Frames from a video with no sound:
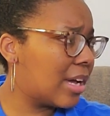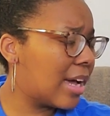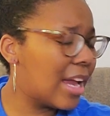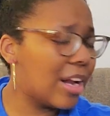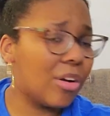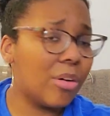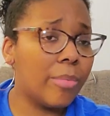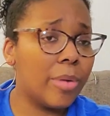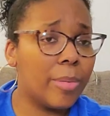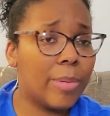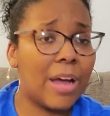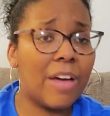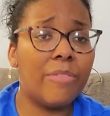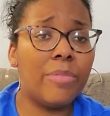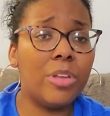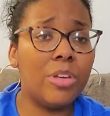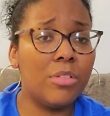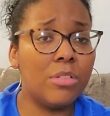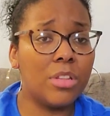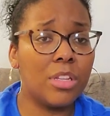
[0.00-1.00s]
I don't remember. I've
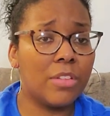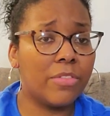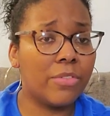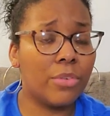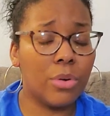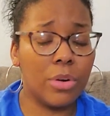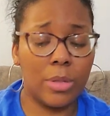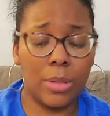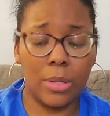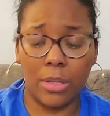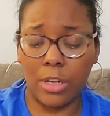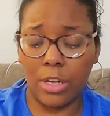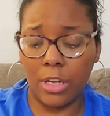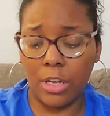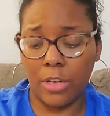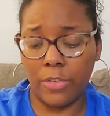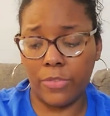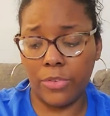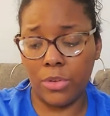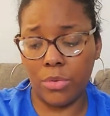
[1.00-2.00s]
been using it for
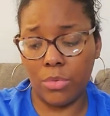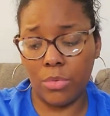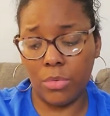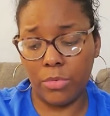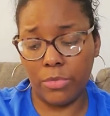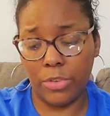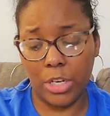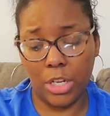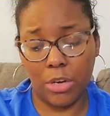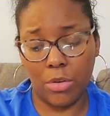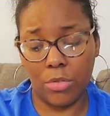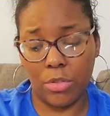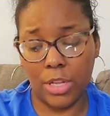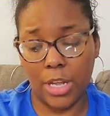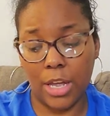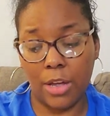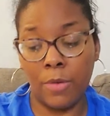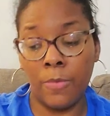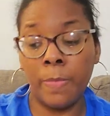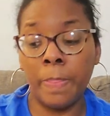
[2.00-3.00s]
a few videos
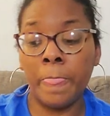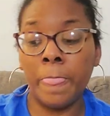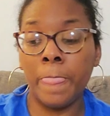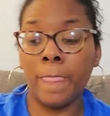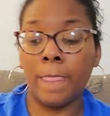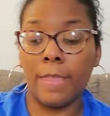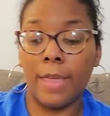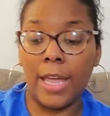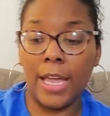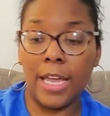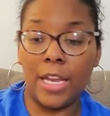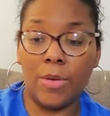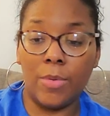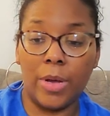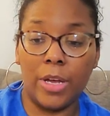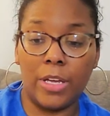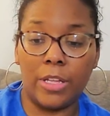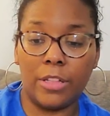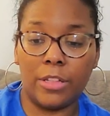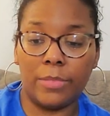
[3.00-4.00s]
now.
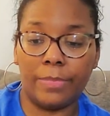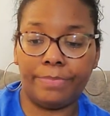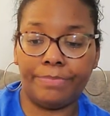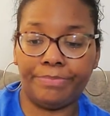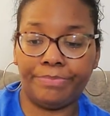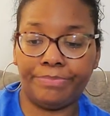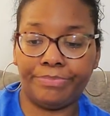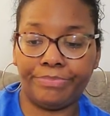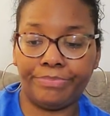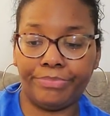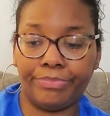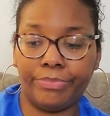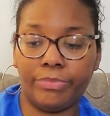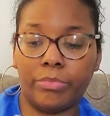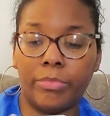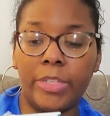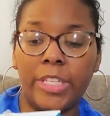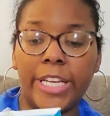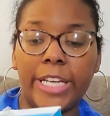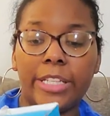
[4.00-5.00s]
Anyways, let
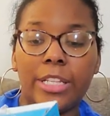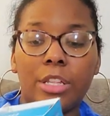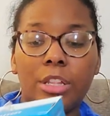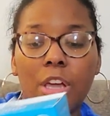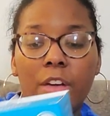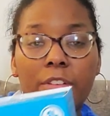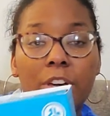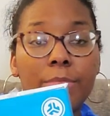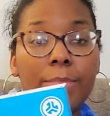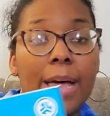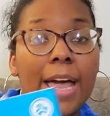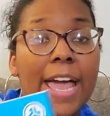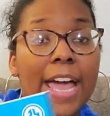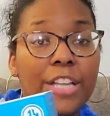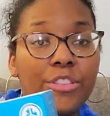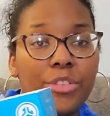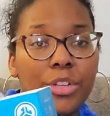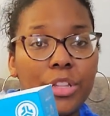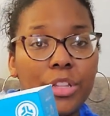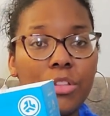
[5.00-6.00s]
me take this off because my
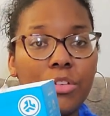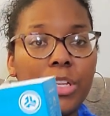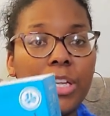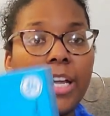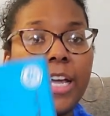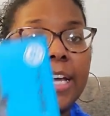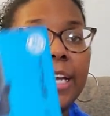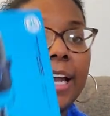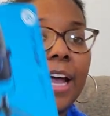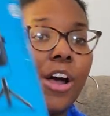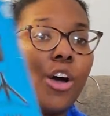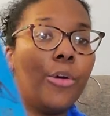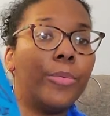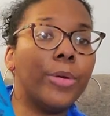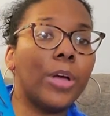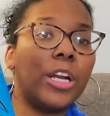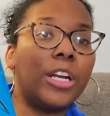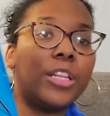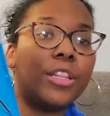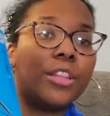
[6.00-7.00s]
address is on it and I
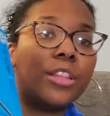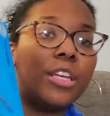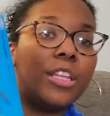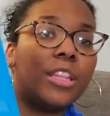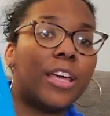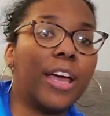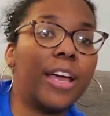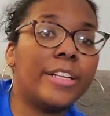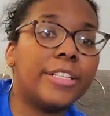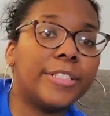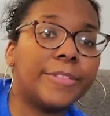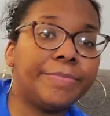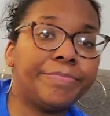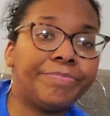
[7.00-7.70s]
hope I didn't see that.